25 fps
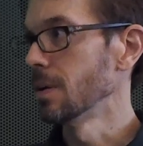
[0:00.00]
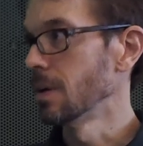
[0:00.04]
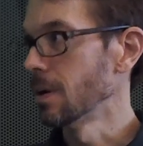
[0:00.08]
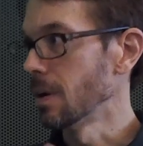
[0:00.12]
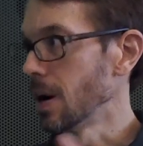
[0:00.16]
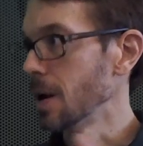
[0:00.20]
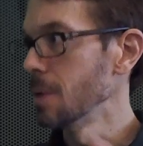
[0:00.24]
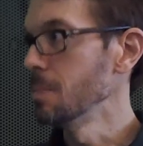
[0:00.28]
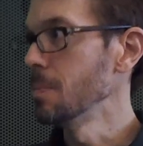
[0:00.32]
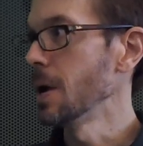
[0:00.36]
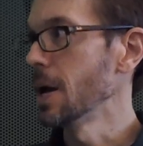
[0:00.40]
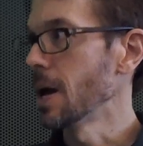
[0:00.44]

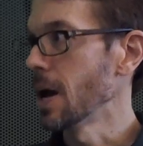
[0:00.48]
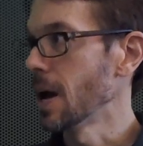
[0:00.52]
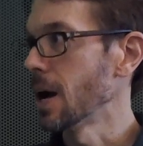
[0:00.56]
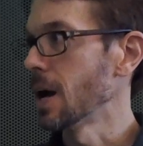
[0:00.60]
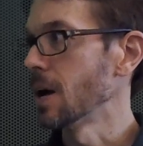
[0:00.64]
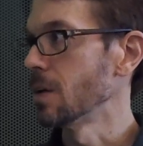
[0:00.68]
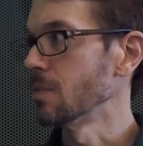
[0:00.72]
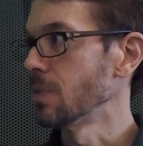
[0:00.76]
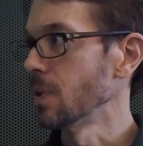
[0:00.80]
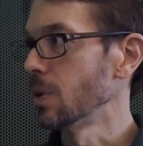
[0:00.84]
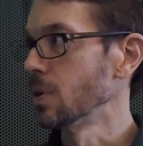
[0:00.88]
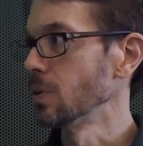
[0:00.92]
I may
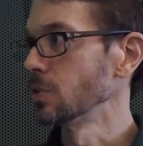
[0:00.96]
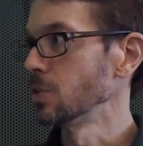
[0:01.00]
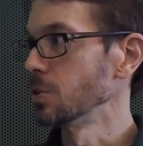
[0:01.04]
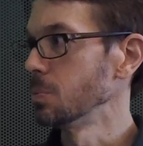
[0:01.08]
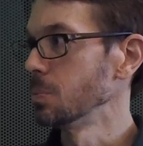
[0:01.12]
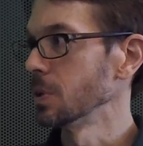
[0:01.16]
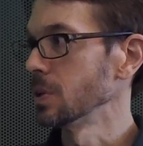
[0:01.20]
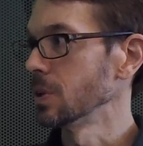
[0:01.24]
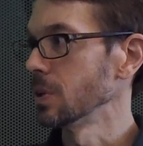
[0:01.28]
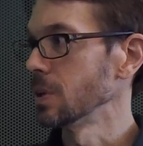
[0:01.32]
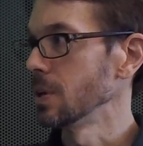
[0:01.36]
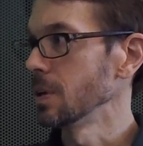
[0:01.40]
have
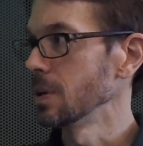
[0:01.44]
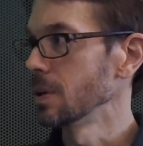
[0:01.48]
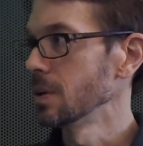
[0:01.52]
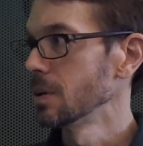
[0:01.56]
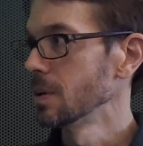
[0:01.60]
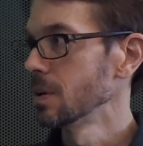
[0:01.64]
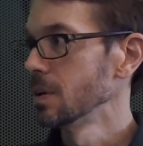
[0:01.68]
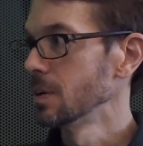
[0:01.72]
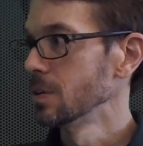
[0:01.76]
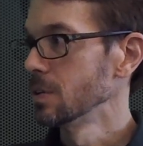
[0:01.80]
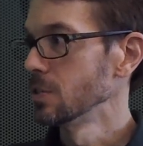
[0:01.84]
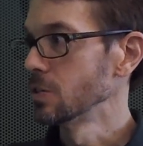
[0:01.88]
ultimately
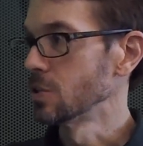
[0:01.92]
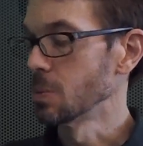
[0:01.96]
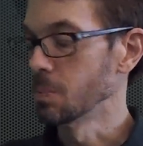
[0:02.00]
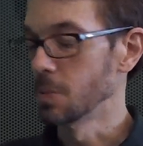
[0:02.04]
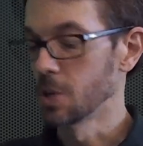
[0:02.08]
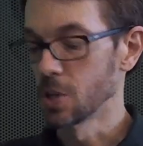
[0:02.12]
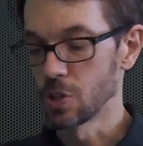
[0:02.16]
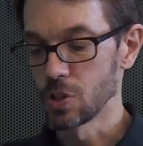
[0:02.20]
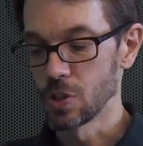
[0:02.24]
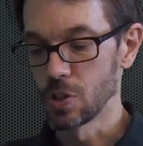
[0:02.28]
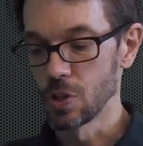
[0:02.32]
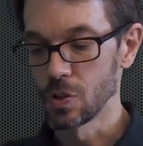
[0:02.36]
some
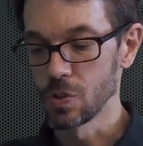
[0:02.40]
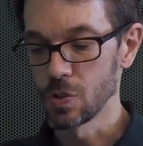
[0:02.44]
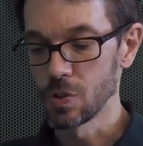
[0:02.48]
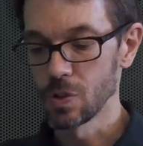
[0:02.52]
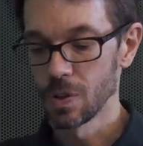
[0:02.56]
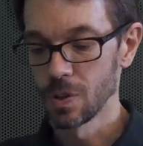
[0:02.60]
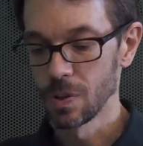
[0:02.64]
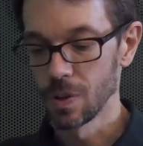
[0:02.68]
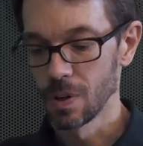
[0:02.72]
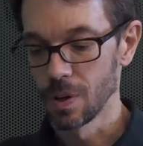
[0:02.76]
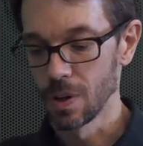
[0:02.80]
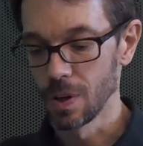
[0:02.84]
issues
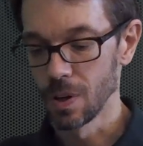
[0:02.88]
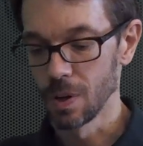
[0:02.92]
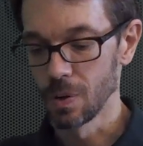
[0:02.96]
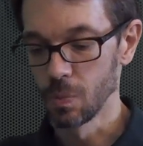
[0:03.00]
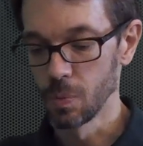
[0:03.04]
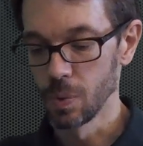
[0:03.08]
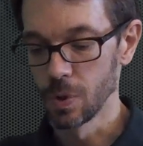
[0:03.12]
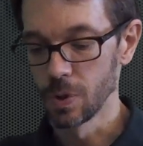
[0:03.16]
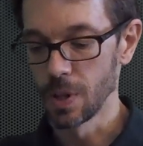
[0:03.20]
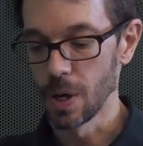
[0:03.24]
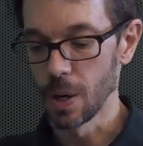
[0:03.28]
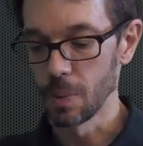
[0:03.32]
uh,
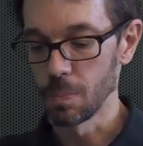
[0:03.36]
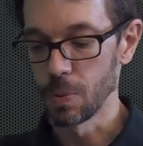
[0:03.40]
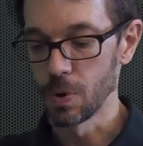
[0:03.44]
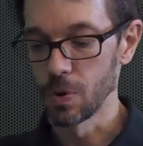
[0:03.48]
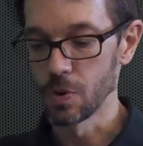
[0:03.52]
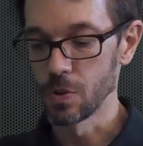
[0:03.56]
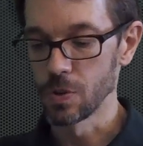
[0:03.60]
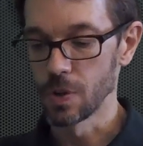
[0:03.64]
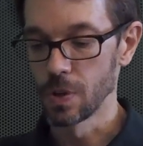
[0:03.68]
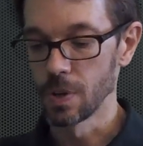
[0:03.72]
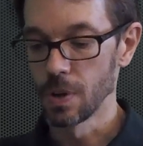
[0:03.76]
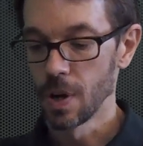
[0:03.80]
right. with that
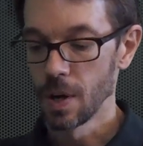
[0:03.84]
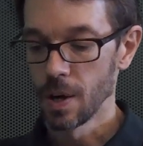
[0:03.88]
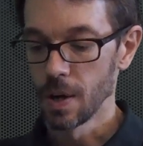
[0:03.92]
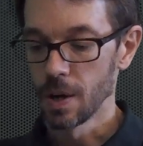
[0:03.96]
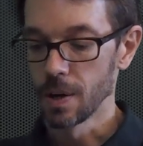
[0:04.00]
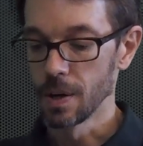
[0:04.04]
person.